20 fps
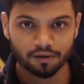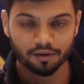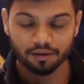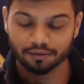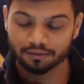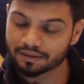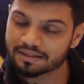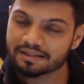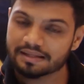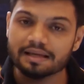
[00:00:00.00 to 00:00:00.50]

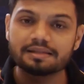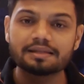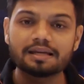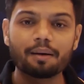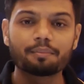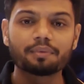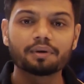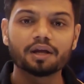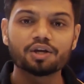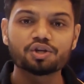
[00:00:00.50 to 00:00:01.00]
This
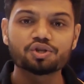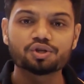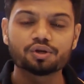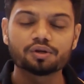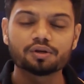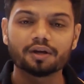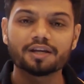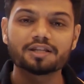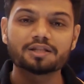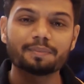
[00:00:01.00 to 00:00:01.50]

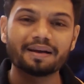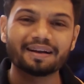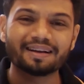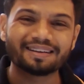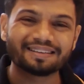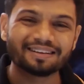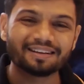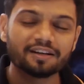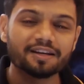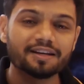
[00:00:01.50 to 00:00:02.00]
examination
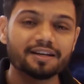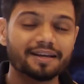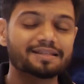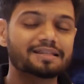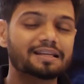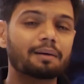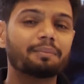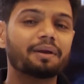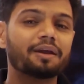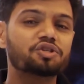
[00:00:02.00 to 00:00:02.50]

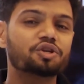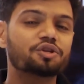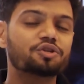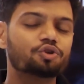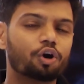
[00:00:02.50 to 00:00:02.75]
is